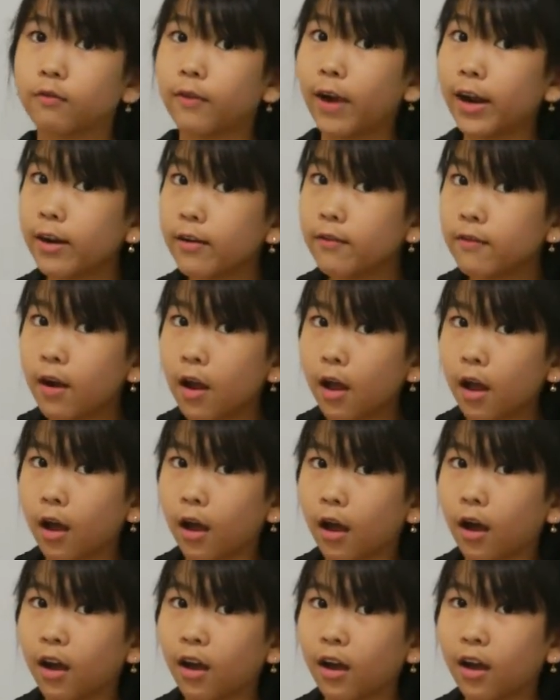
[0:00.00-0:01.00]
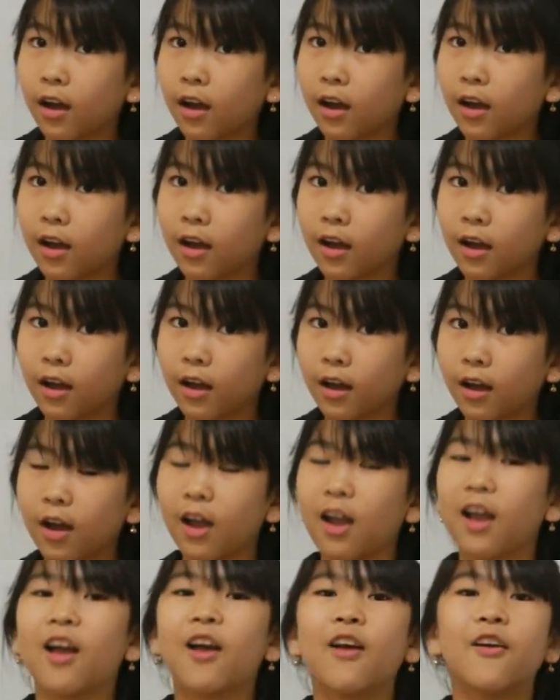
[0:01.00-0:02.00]
Right or
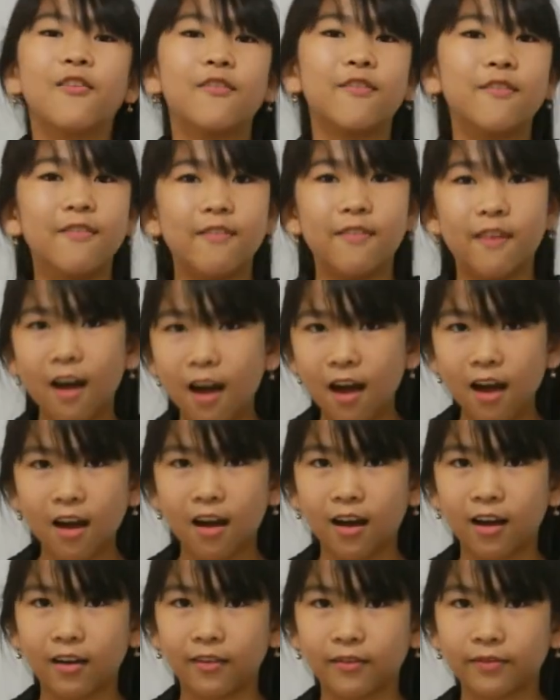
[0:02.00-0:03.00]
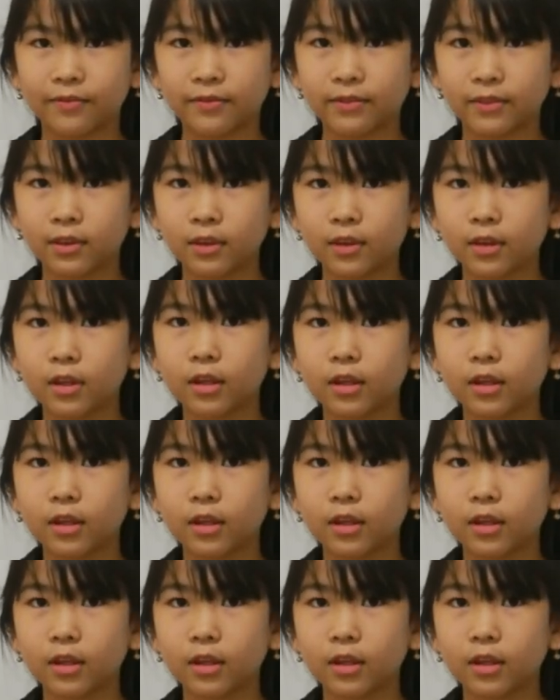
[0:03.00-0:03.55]
wrong? Wrong.